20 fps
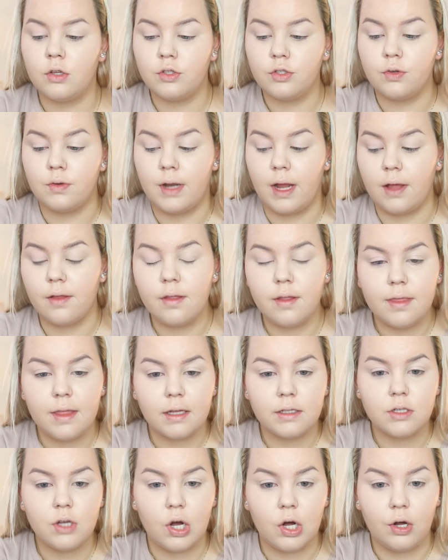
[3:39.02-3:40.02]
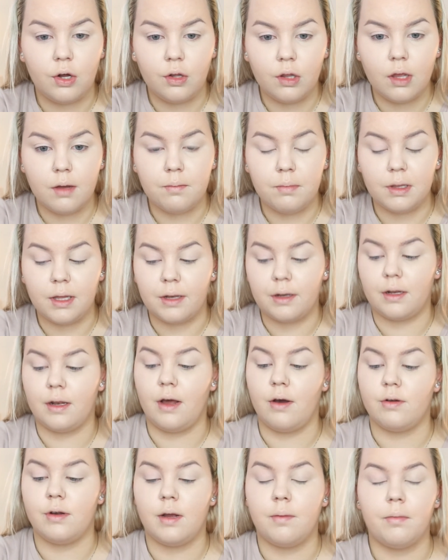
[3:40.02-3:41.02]
So now that that's all blended
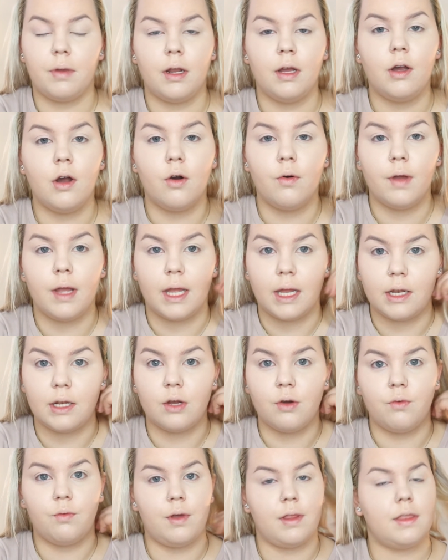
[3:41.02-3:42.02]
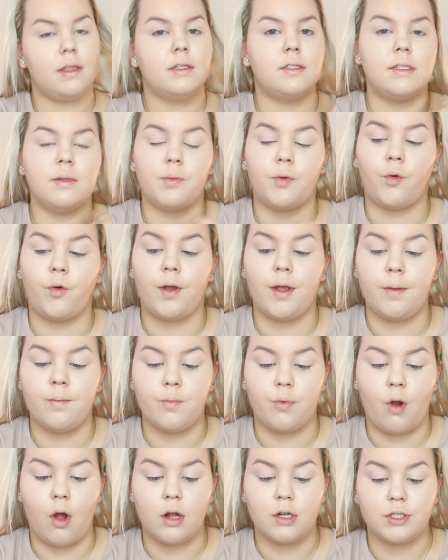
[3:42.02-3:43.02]
out, I'm going to go in with some cream
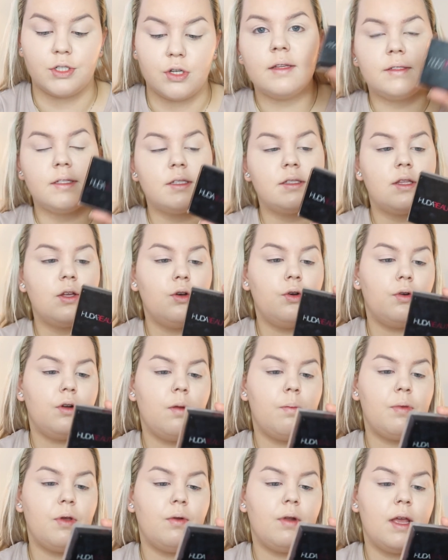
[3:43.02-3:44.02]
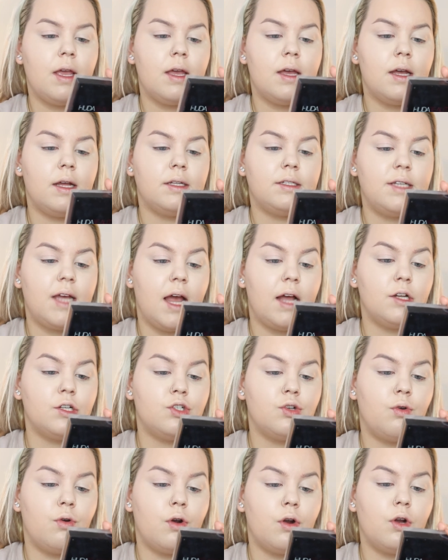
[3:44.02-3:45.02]
bronzer. This is the Huda Beauty Tan
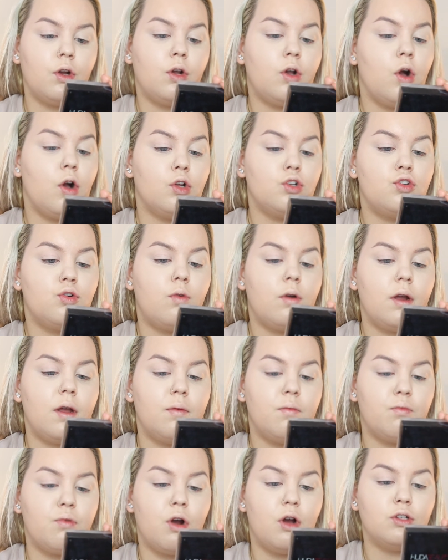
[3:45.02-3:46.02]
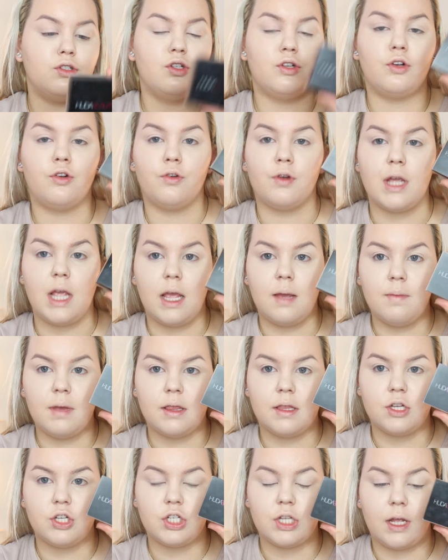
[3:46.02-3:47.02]
Tour Contour and Bronzer Cream
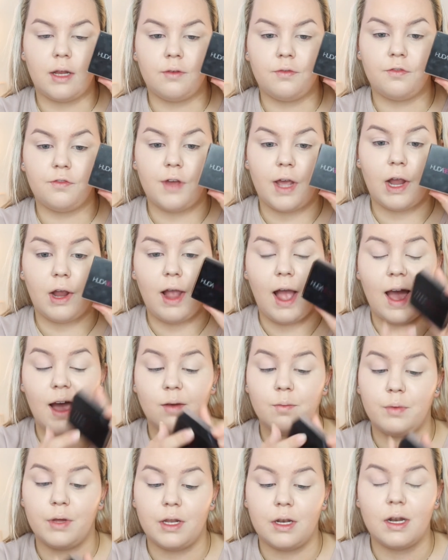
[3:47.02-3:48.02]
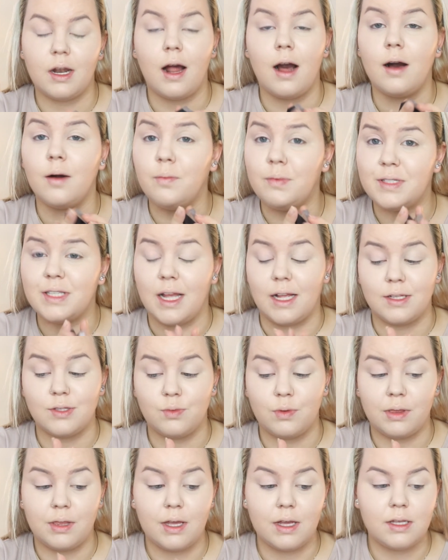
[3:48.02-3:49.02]
in the shade Fair. I've been obsessed
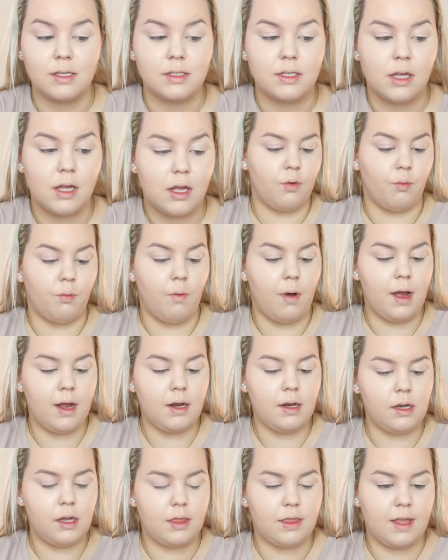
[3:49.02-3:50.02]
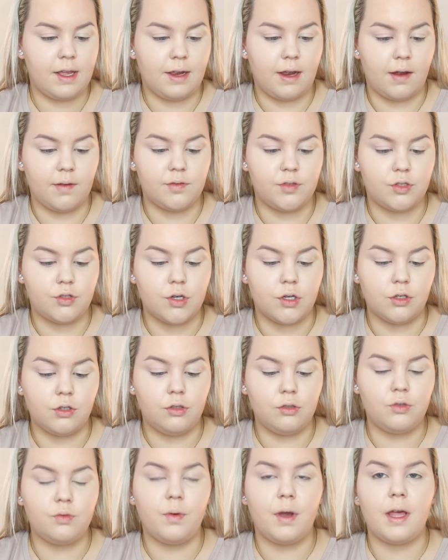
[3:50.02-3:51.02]
with this. The one thing I've
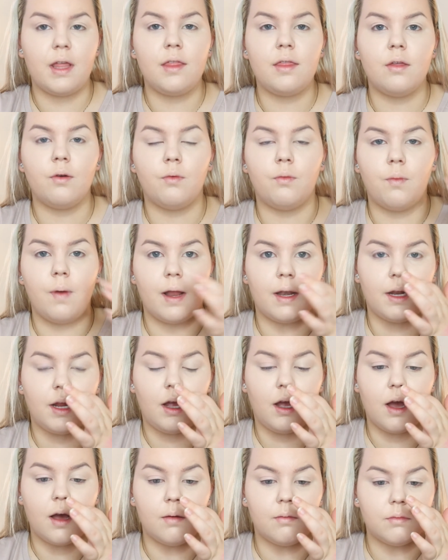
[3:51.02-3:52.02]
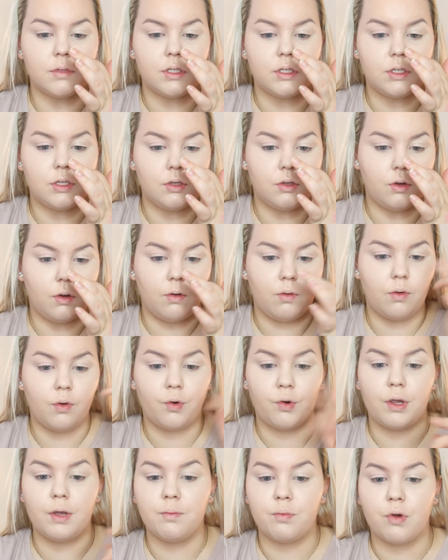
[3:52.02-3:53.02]
struggled with when it comes to
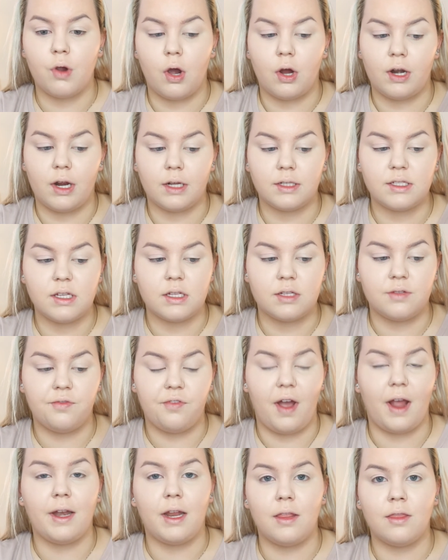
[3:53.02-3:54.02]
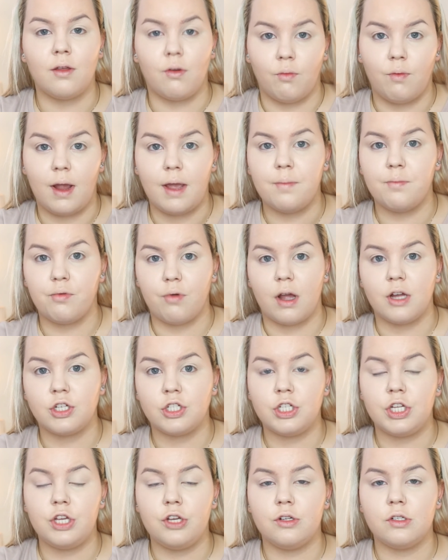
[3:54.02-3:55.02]
cream products is finding the right brush
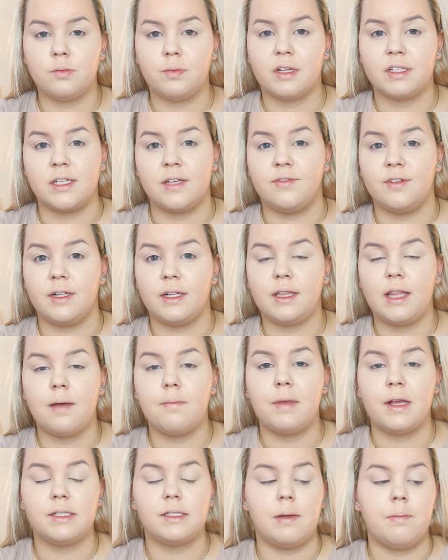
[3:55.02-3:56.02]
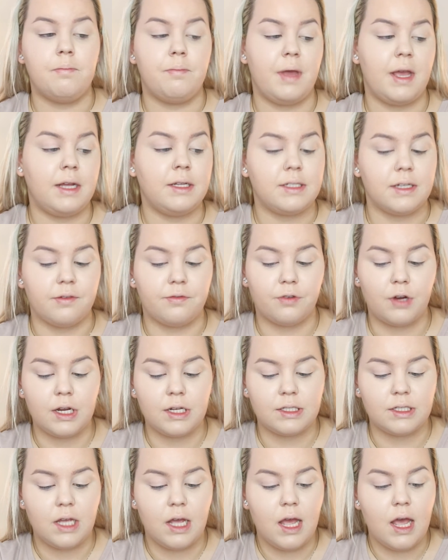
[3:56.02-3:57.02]
to use because I feel like that makes a big
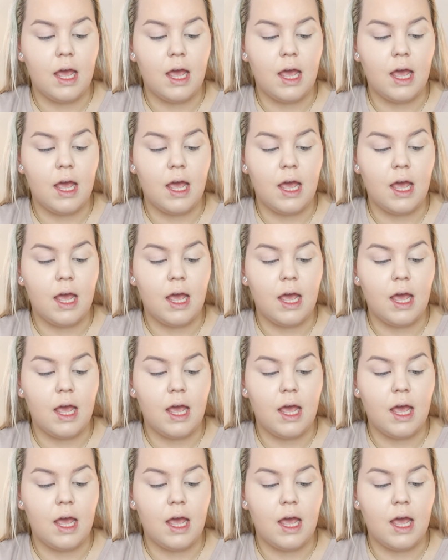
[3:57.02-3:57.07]
difference.